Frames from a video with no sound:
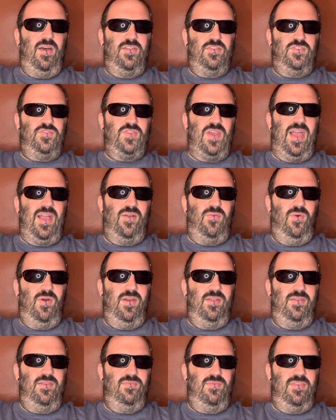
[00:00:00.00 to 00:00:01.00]
track
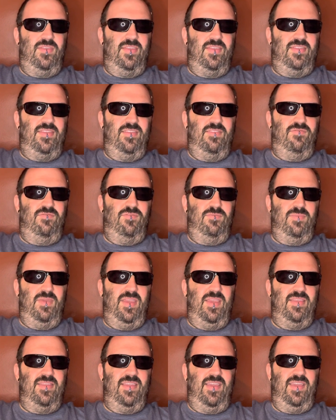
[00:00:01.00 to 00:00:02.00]
one was listed for me
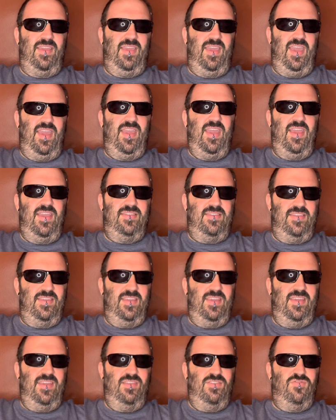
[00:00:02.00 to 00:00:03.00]
as, like,
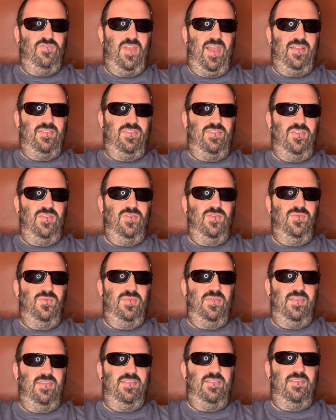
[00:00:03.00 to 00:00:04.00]
AAC, and track two
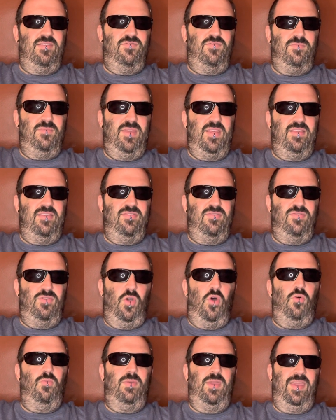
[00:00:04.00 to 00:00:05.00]
was listed for me as
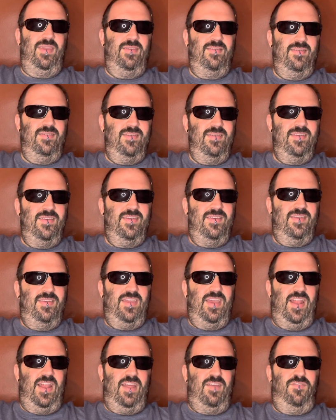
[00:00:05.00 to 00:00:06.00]
Dolby.
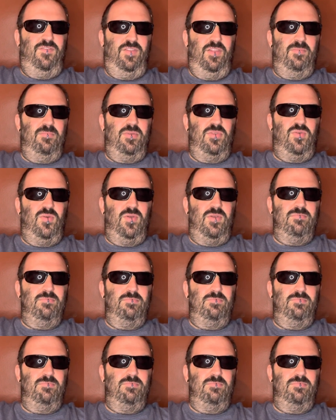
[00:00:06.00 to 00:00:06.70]
And I flipped between